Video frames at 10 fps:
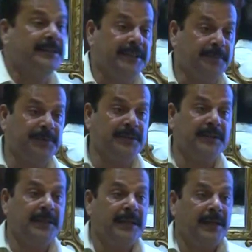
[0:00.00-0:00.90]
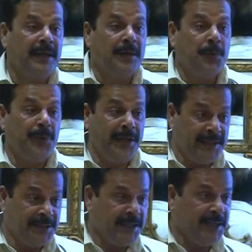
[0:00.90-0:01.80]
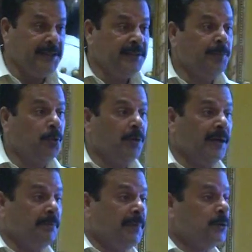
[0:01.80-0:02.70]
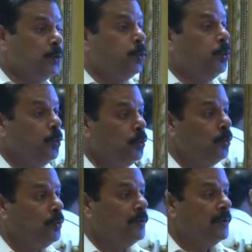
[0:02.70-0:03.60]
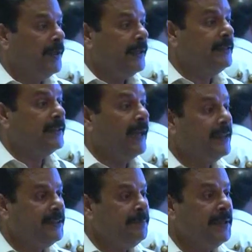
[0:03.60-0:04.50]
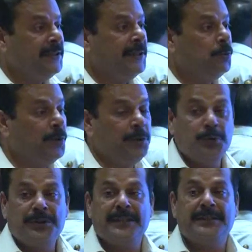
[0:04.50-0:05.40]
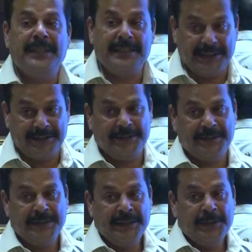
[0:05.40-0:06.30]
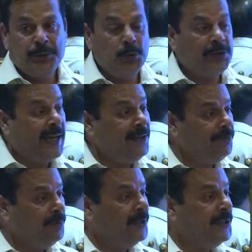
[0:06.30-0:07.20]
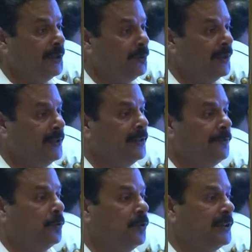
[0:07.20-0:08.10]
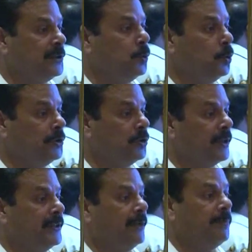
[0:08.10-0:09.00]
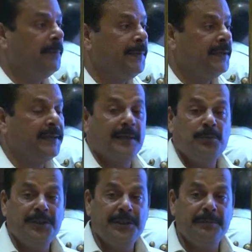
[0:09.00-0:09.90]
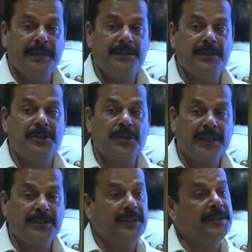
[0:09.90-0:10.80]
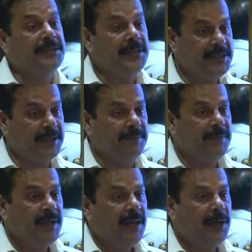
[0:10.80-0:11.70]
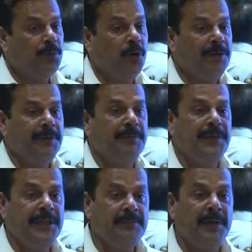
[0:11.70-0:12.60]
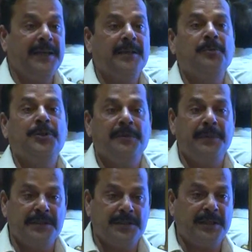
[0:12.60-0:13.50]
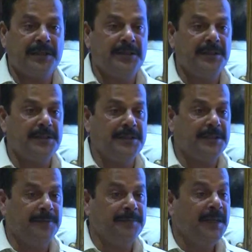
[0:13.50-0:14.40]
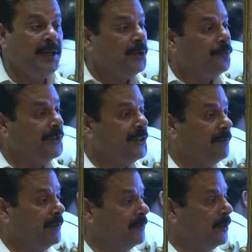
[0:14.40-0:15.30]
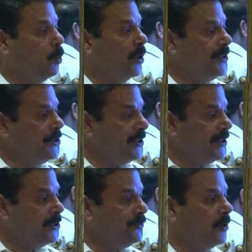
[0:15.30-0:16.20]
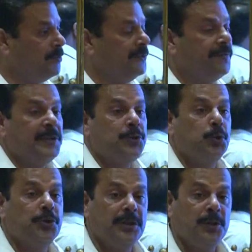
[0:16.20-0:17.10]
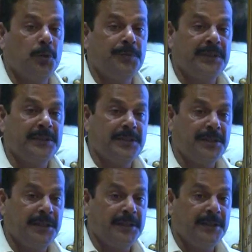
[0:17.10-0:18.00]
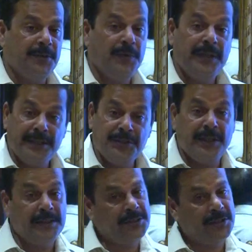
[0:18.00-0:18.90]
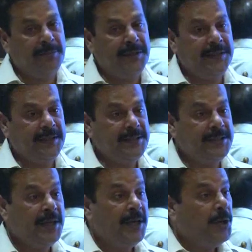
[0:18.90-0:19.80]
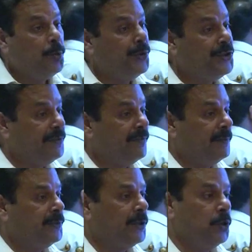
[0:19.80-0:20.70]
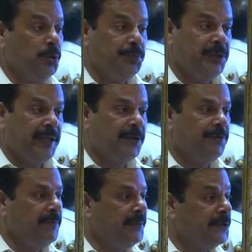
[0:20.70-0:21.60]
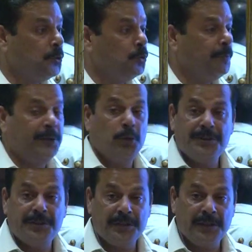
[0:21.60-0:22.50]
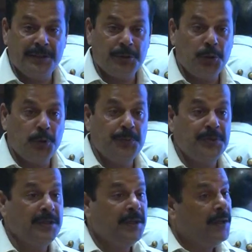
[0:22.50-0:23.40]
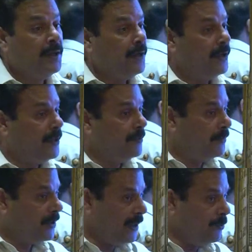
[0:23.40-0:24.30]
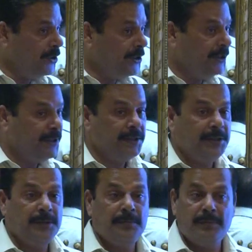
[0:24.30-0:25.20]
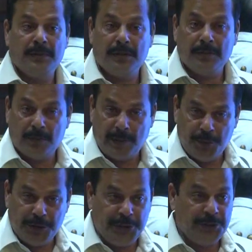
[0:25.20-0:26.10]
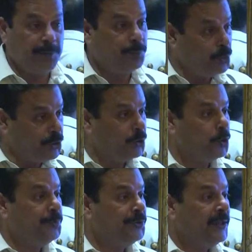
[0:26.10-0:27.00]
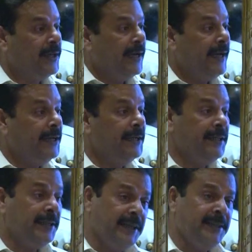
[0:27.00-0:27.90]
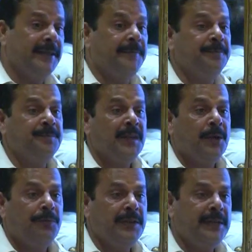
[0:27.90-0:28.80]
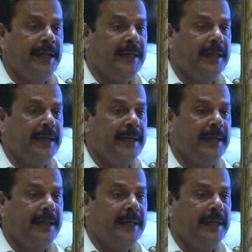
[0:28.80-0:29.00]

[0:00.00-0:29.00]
systems. We are starting the program, but who is ultimately going to sustain it? So right from the day one, the focus goes on developing a community-based structure and system. And what we mean by community-based structure and system, we develop the volunteers from different social groups existing in the village and the slum areas. We develop the groups like women group, adults and girls groups, community support groups, and linking them with